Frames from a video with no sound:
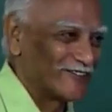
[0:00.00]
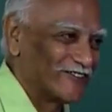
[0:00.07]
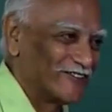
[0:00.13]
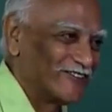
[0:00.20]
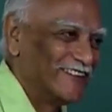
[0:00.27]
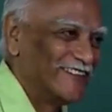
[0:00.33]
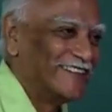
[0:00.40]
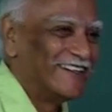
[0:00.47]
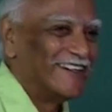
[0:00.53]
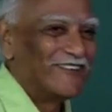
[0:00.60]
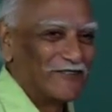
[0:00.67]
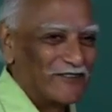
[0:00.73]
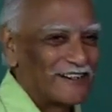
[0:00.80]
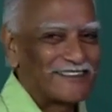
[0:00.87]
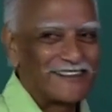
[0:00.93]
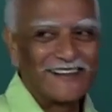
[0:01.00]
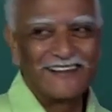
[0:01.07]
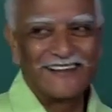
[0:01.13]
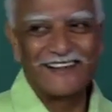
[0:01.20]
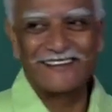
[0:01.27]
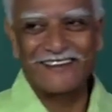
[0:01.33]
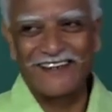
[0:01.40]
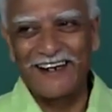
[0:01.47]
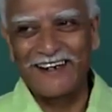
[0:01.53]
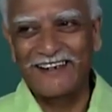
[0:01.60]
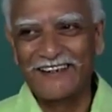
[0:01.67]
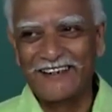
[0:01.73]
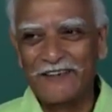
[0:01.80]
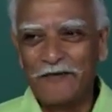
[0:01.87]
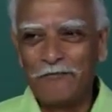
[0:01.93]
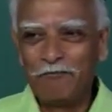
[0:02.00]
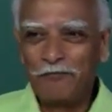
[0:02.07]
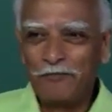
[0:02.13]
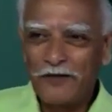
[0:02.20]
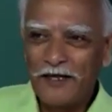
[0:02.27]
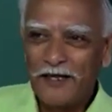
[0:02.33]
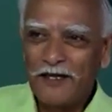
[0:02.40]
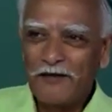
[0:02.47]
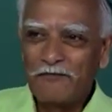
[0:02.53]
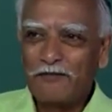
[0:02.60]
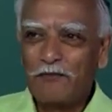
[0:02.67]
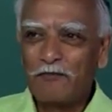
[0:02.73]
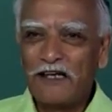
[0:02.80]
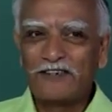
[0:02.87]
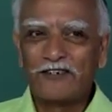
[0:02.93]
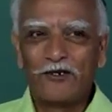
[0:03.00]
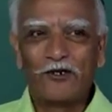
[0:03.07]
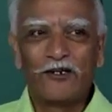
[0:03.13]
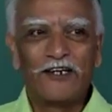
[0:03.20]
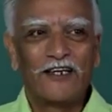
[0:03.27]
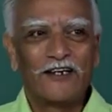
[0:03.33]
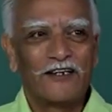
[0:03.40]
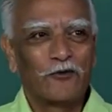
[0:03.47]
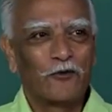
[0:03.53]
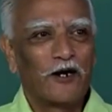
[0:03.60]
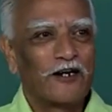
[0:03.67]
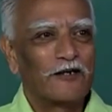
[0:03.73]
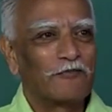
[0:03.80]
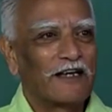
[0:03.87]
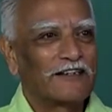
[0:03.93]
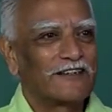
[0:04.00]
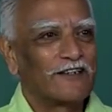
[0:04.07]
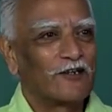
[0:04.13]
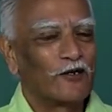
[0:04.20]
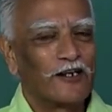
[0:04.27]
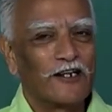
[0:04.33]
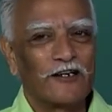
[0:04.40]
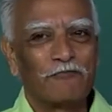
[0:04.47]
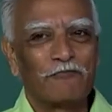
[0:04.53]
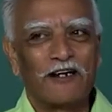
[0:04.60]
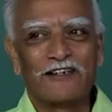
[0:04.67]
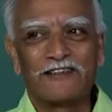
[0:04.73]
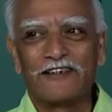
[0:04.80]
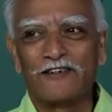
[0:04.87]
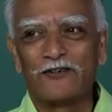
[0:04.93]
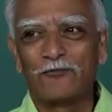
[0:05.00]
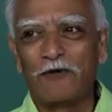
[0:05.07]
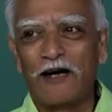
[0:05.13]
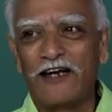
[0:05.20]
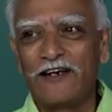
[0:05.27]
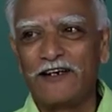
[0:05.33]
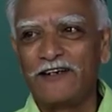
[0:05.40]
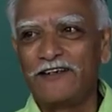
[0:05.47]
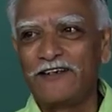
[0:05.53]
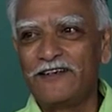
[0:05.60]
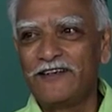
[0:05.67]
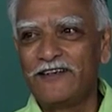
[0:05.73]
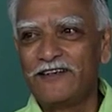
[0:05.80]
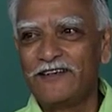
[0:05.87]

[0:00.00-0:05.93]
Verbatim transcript: too, but still that's right. The Macedonian, the word Macedonian brings into mind